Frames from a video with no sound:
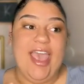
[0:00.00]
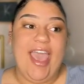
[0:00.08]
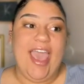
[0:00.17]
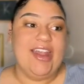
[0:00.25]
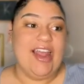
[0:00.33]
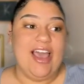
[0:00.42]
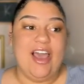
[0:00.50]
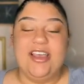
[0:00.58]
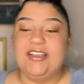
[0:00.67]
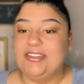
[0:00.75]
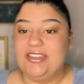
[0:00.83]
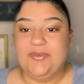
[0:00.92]
And I
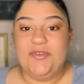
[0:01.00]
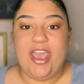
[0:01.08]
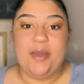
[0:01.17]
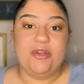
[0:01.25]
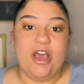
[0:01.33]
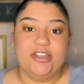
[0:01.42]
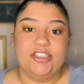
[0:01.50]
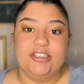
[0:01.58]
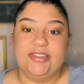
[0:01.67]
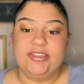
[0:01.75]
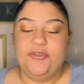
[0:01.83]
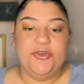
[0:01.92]
instantly became
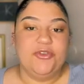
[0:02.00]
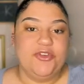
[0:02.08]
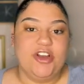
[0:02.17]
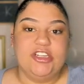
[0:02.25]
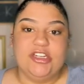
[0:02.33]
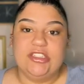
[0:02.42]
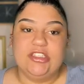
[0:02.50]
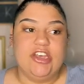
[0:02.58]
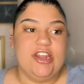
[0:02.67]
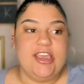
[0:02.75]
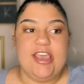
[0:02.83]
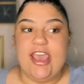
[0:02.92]
nauseous, food aversions,
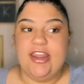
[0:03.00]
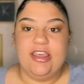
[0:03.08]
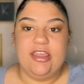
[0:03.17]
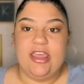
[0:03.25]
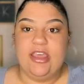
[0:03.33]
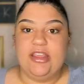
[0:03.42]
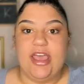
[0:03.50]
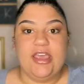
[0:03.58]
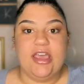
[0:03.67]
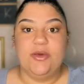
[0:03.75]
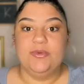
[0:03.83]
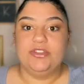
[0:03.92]
couldn't eat anything, like
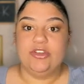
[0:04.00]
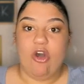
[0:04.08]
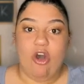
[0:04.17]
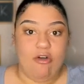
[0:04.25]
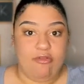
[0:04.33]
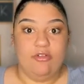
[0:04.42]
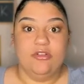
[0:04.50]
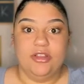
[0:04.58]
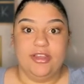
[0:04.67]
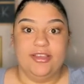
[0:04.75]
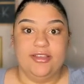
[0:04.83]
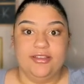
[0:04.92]
it was awful.
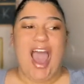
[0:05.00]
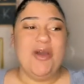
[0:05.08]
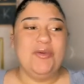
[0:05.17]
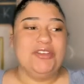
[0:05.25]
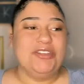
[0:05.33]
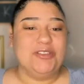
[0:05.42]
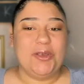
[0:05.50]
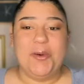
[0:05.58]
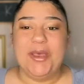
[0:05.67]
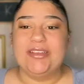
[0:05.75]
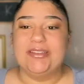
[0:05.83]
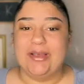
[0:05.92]
I was so
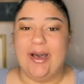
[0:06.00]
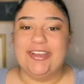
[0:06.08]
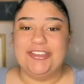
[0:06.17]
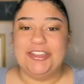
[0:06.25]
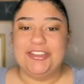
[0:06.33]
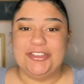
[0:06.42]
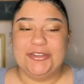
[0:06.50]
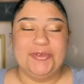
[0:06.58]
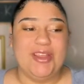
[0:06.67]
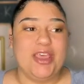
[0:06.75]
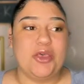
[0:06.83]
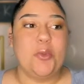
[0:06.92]
exhausted too,
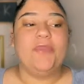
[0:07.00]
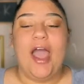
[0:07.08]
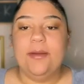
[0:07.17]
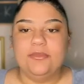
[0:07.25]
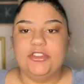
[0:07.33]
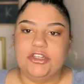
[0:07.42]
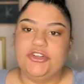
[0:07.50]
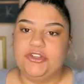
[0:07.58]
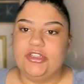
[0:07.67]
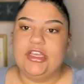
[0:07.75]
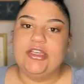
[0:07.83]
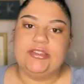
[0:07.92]
like I'm
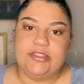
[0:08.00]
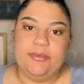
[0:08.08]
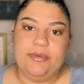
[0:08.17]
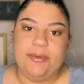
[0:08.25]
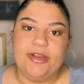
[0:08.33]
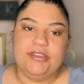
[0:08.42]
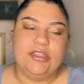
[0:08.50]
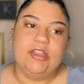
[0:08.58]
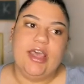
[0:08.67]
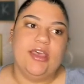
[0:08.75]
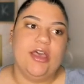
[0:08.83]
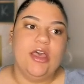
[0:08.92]
genuinely a sleepy person.
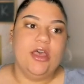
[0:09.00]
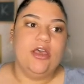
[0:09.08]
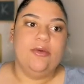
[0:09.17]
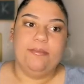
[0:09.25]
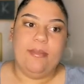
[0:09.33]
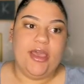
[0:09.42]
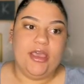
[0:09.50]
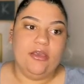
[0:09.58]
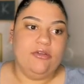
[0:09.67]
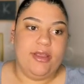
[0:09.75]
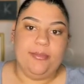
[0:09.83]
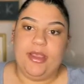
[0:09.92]
Like my
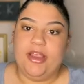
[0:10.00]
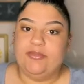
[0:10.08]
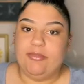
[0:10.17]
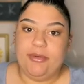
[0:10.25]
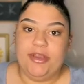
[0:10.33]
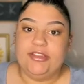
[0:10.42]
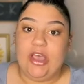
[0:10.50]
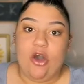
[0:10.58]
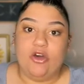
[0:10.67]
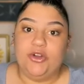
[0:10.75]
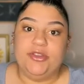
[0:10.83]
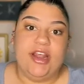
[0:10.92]
grandparents, my parents, they
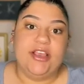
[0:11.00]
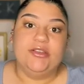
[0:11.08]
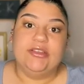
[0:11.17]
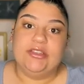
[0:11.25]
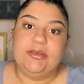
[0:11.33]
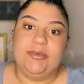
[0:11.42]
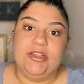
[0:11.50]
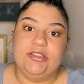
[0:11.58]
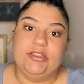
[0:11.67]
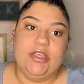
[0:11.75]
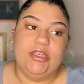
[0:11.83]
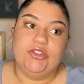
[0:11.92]
all know that I used to sleep in
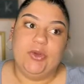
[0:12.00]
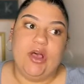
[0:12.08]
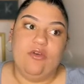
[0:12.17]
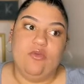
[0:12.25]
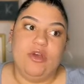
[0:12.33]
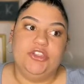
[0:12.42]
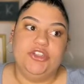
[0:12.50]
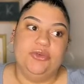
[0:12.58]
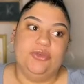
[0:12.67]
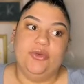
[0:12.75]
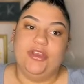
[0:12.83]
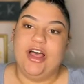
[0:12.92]
until like 12, 1, 2,
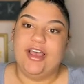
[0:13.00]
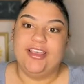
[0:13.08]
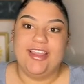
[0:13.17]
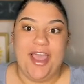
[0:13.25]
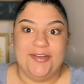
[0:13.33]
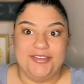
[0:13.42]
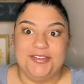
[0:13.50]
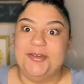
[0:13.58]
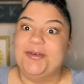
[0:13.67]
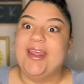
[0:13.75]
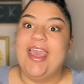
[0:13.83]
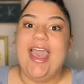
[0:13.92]
3 o'clock in the
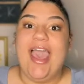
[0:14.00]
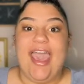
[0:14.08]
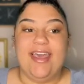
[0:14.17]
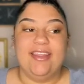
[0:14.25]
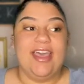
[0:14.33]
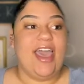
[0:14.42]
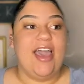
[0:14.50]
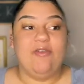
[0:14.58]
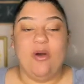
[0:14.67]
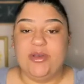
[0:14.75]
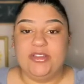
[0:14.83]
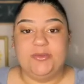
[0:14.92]
afternoon. And like I've
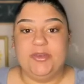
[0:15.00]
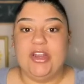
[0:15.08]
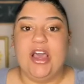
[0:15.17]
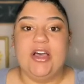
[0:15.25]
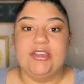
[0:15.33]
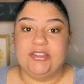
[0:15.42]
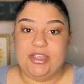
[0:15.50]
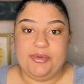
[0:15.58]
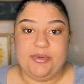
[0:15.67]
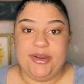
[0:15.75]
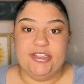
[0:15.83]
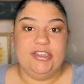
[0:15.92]
always been a sleepy
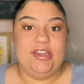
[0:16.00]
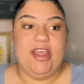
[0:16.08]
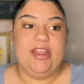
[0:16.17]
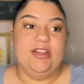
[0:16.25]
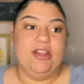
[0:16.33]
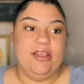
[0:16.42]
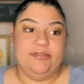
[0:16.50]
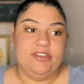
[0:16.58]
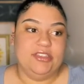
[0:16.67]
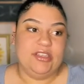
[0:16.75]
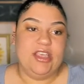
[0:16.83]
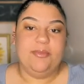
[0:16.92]
person and love to
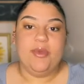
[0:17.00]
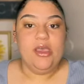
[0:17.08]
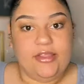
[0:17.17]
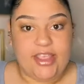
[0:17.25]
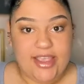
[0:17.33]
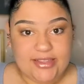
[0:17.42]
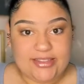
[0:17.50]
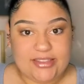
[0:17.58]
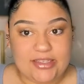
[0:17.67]
sleep. This